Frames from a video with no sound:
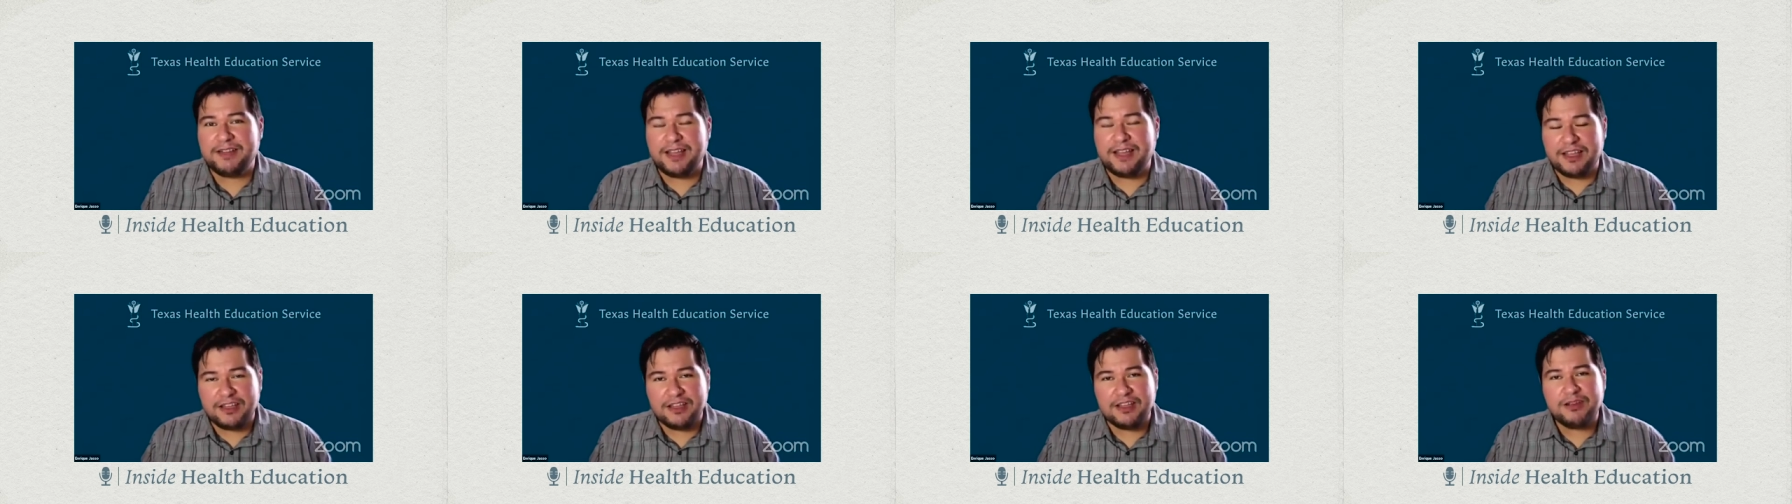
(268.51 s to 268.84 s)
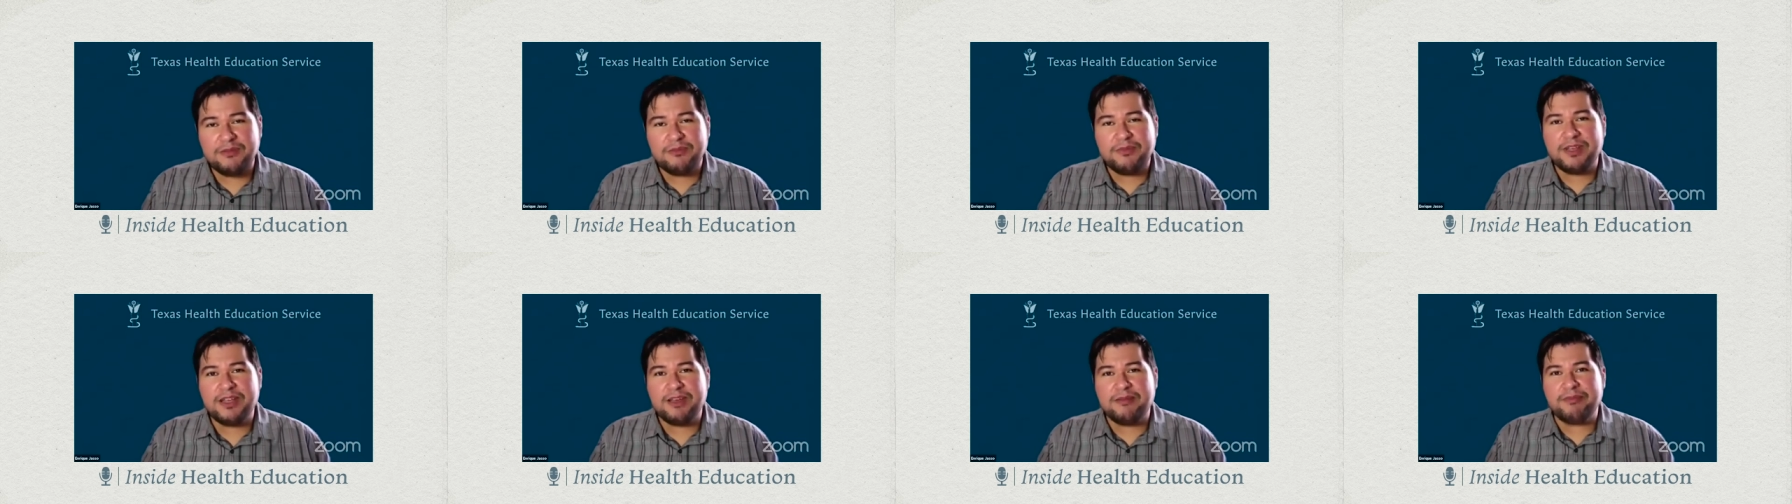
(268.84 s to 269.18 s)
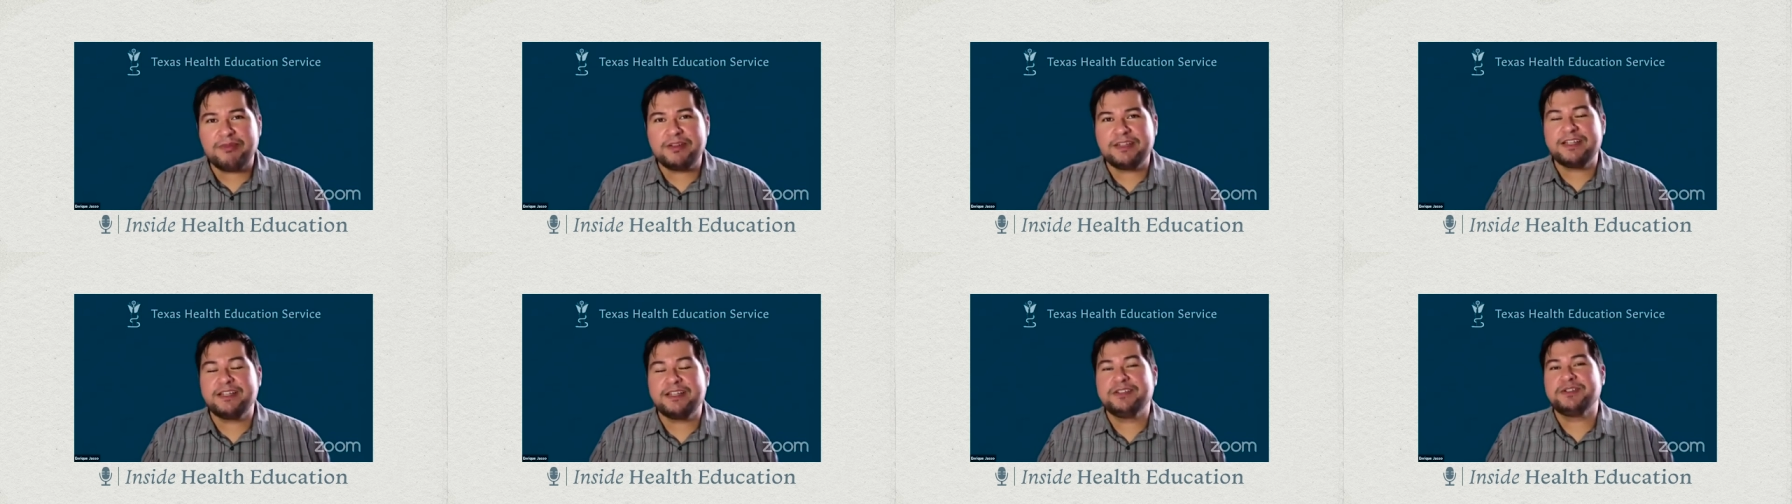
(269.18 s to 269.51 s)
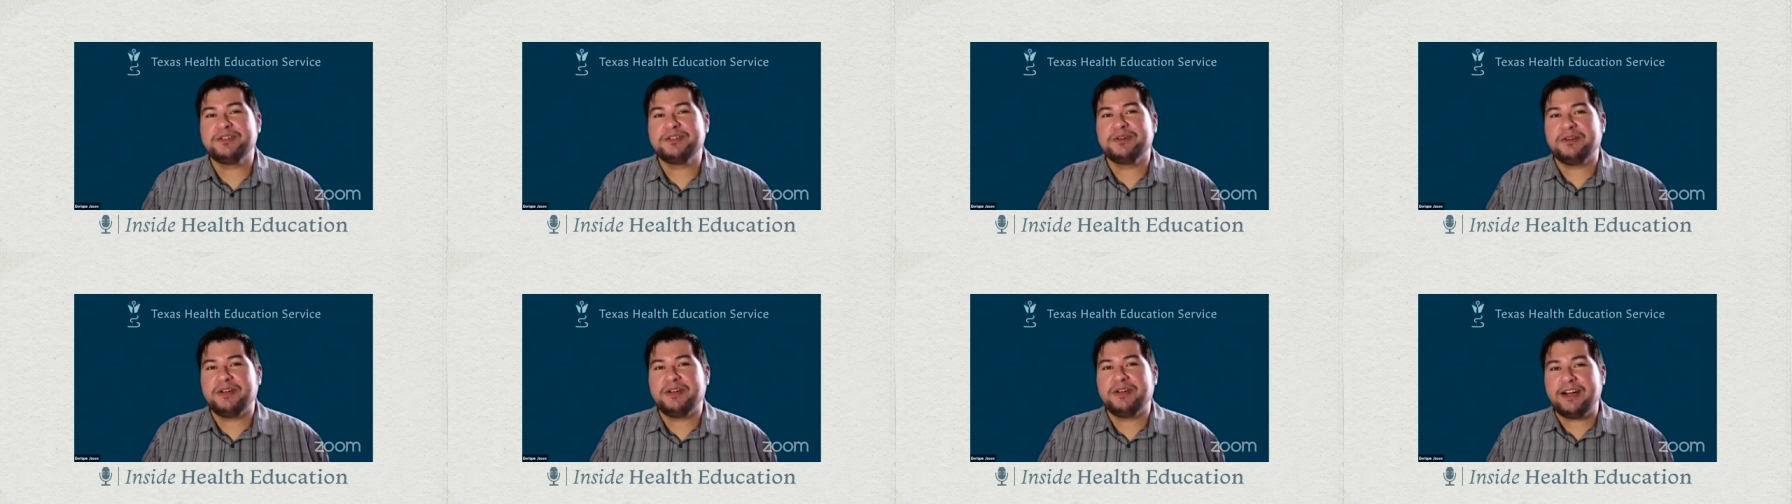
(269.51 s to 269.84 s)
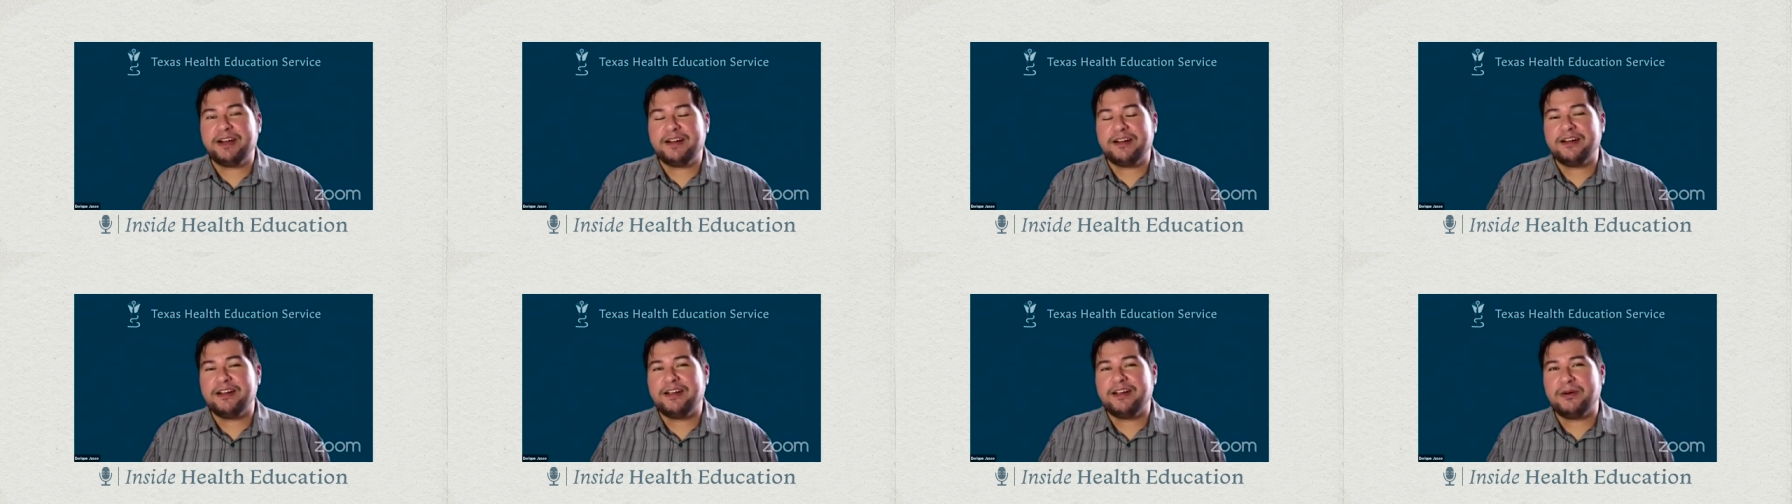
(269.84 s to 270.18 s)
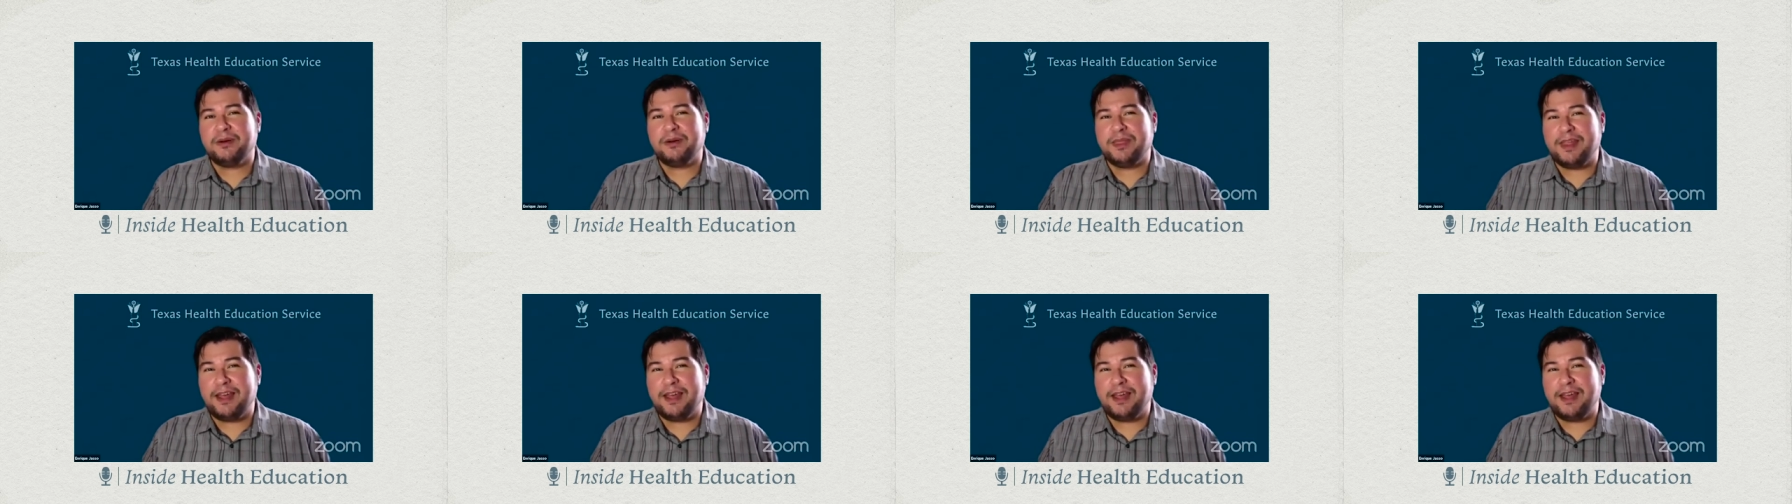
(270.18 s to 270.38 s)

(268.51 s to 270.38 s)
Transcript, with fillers: that could be a potential area